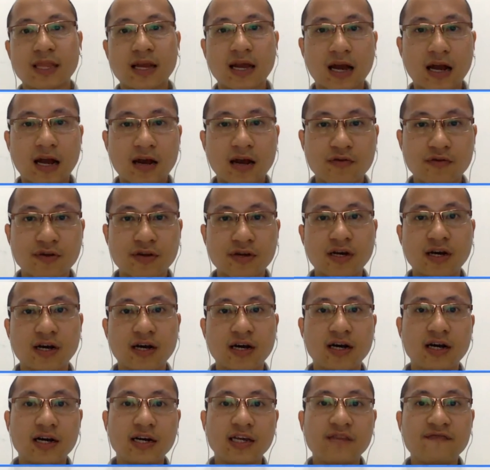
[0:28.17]

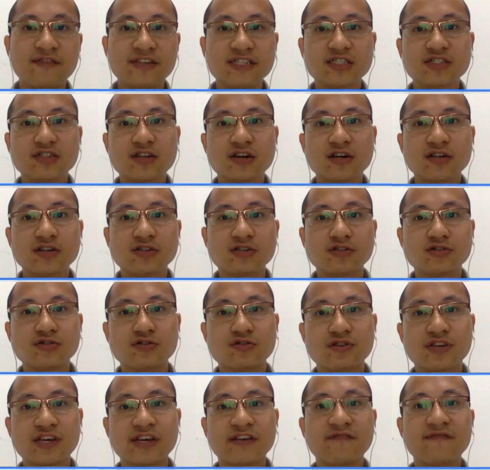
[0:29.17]
If it's not,
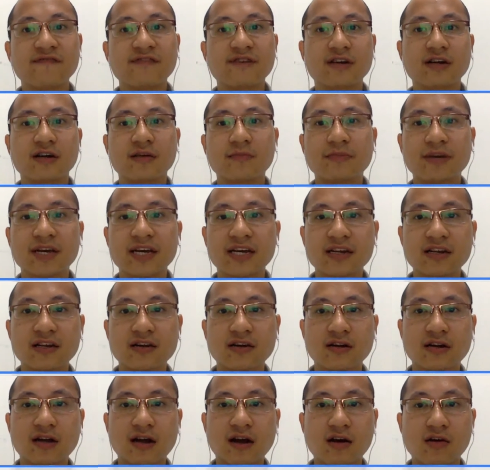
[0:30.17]
do give a comment
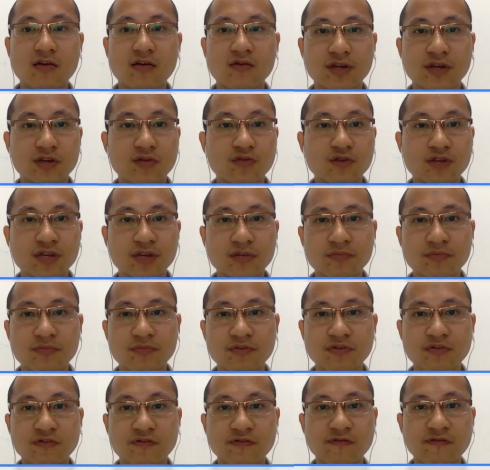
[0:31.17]
on how we could
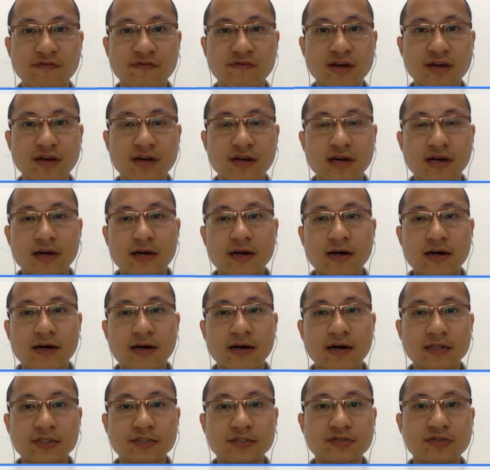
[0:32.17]
improve.
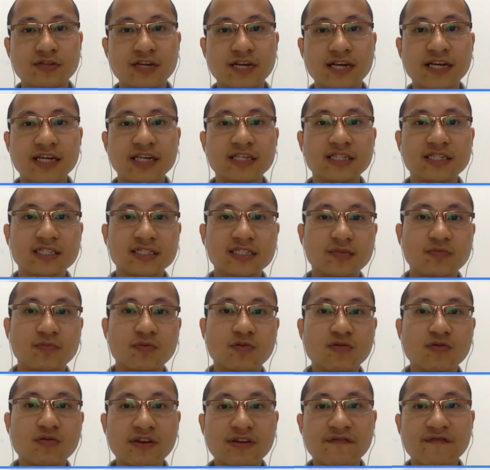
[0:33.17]
Today is a
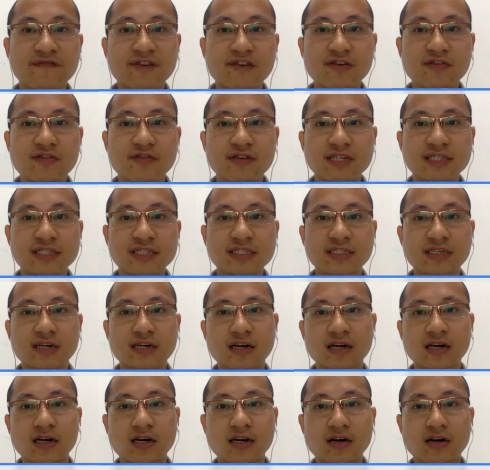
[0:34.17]
book review is
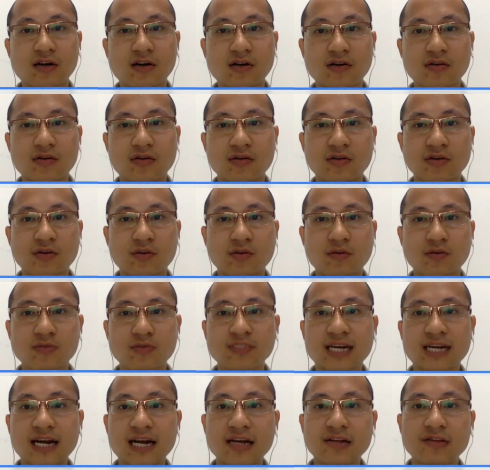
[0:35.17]
on the book
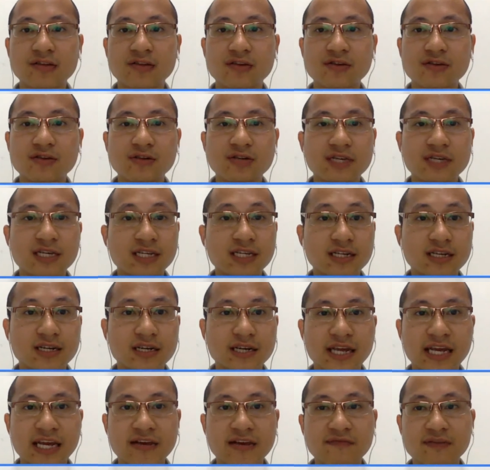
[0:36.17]
title
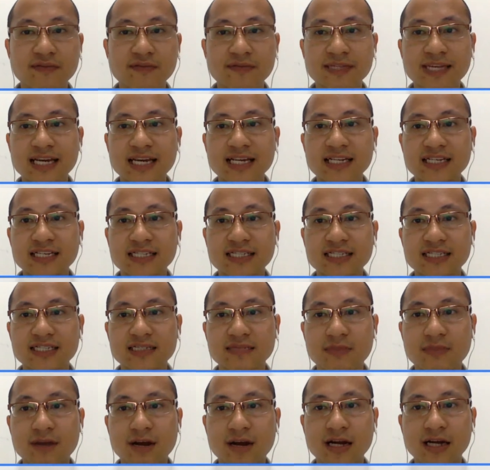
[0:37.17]
Inner Game of
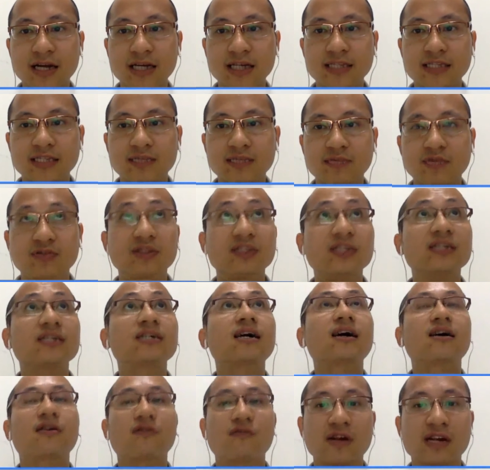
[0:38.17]
Tennis by Timothy
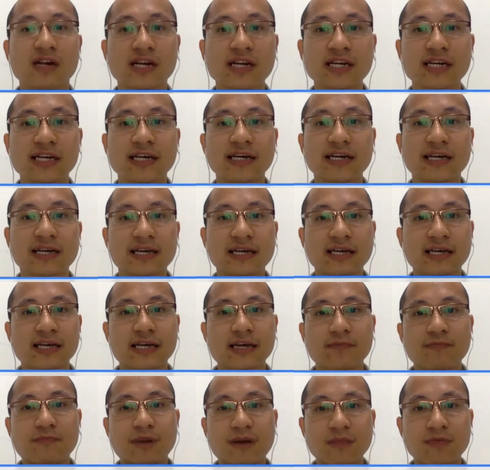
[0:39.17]
Gallwey,
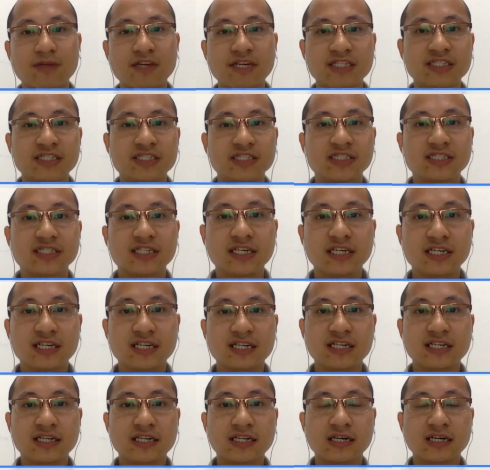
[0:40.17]
published
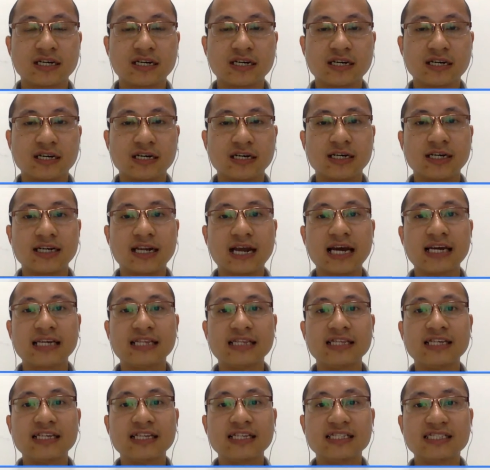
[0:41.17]
in
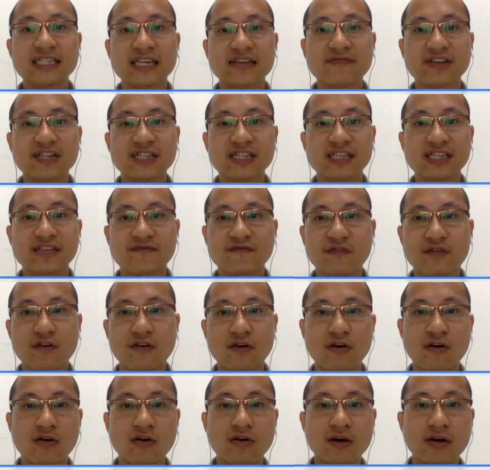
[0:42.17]

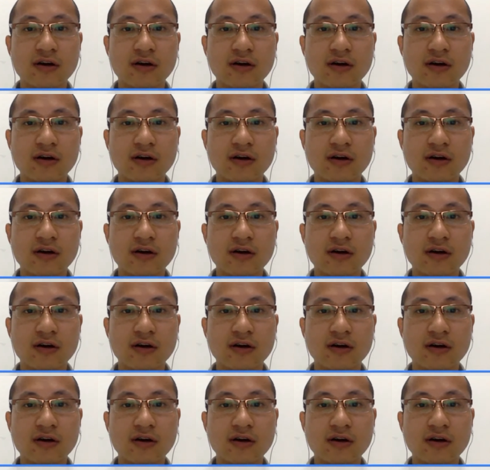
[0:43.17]
1974.